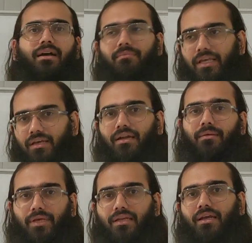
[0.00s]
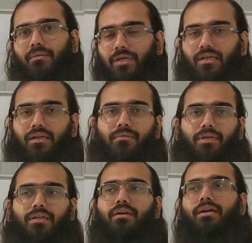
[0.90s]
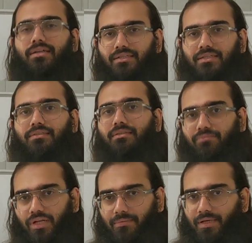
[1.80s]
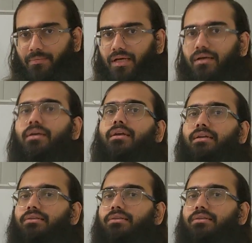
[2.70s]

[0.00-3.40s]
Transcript: I'm here, I'm here, I'm here, I'm here, I did this, blah blah blah.